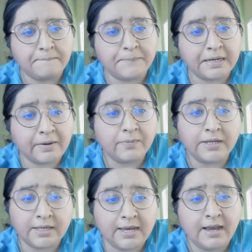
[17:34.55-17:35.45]
but it
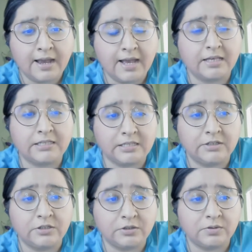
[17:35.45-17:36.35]
really has to
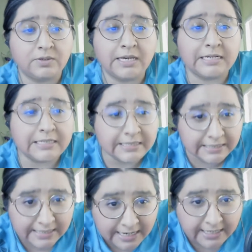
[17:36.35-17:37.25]
do
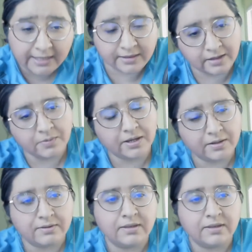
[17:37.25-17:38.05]
exceedingly well